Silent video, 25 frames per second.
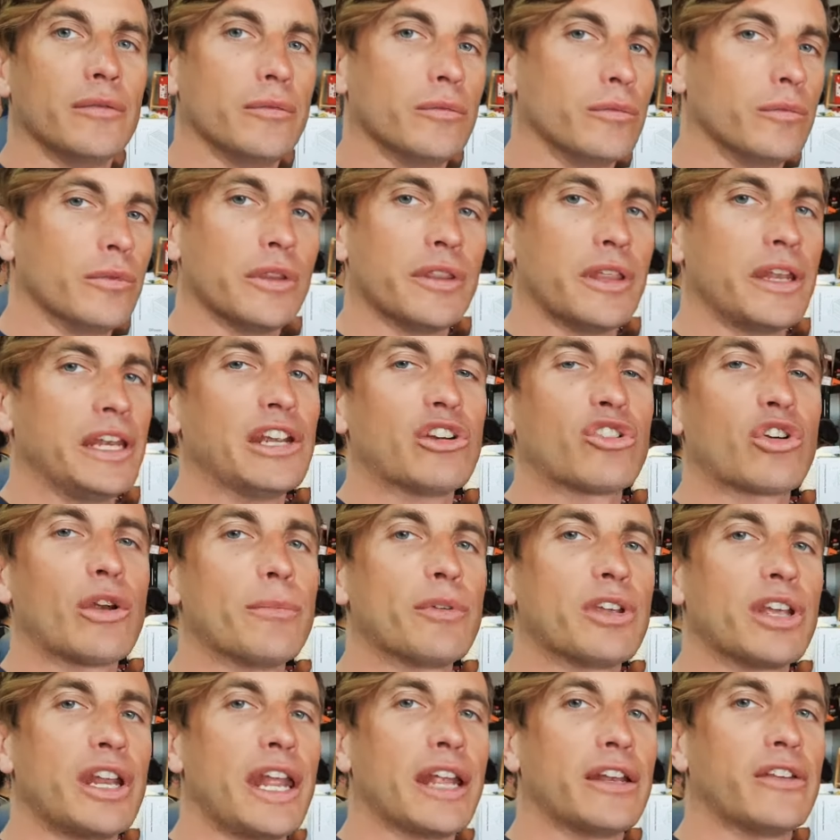with any
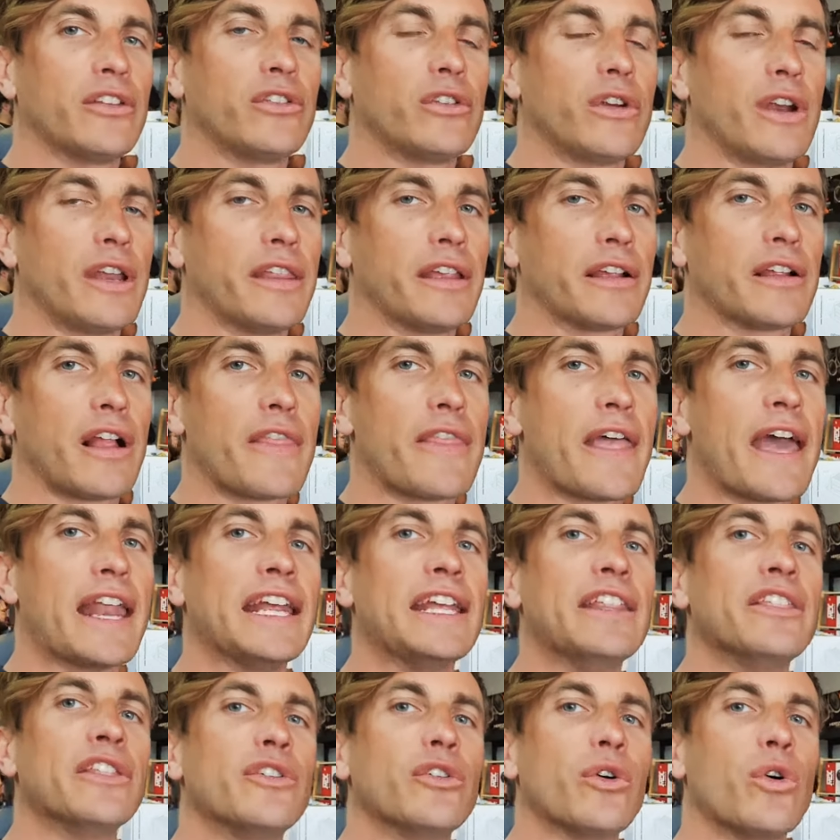crimp connectors or anything like that
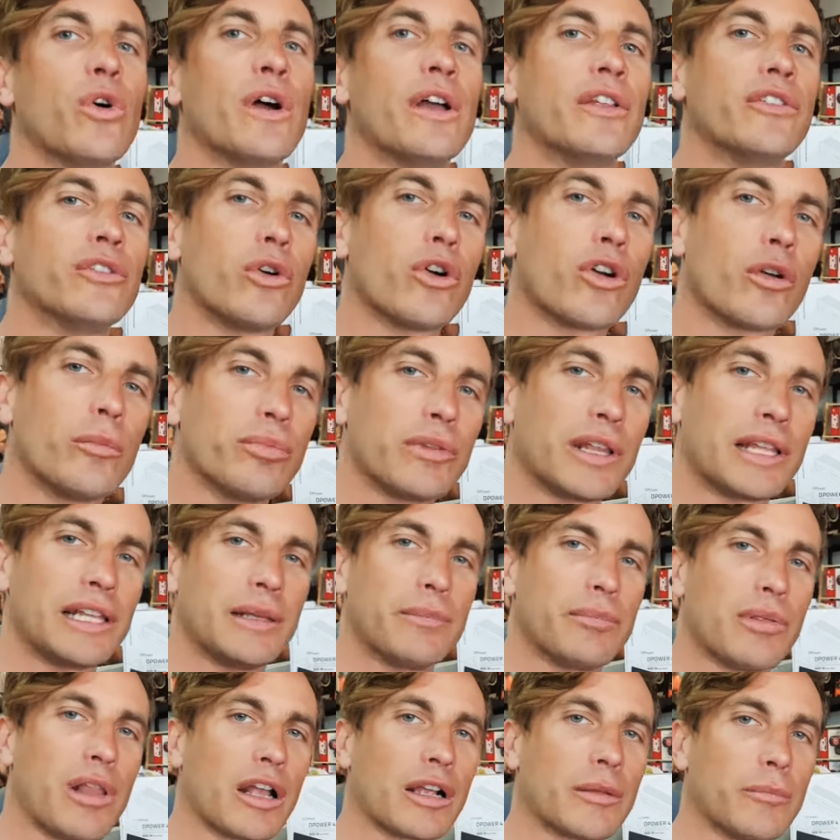in the door. It's all
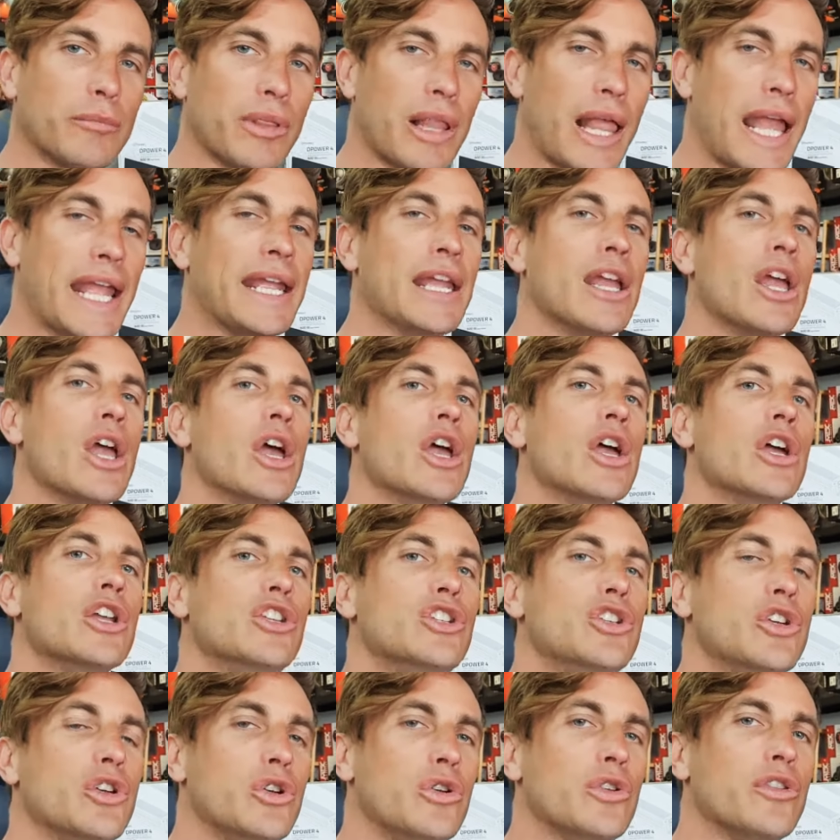completely plug and play
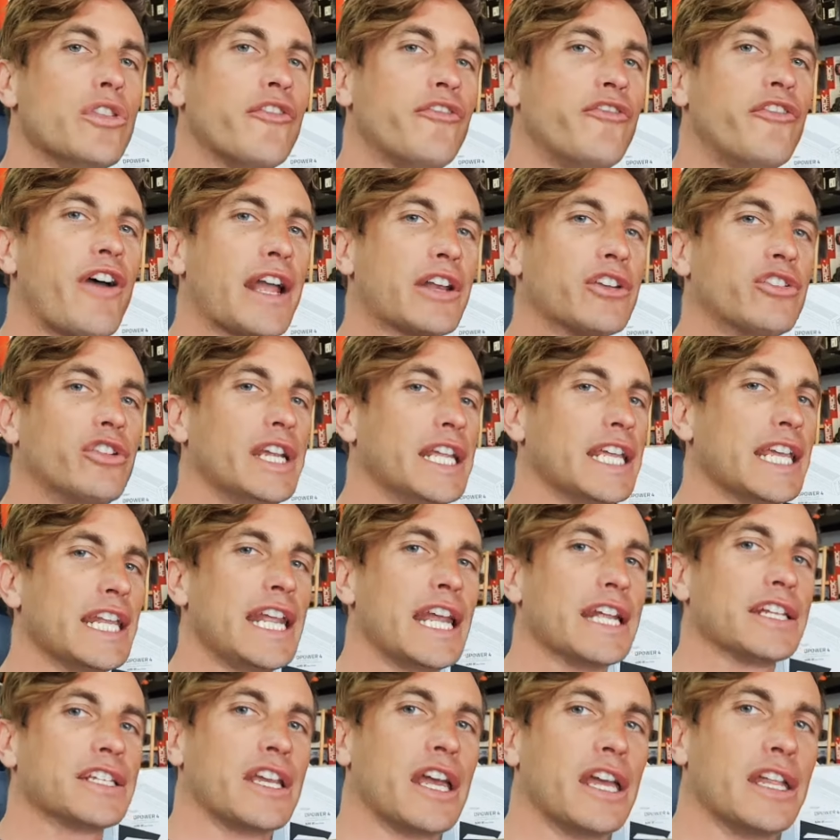to the factory
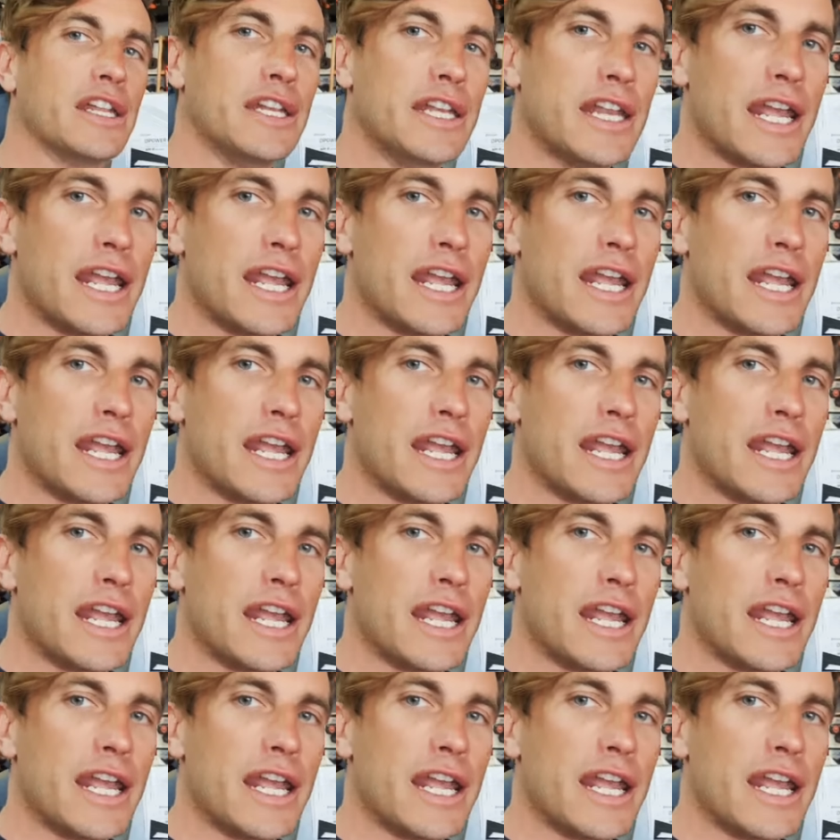connector.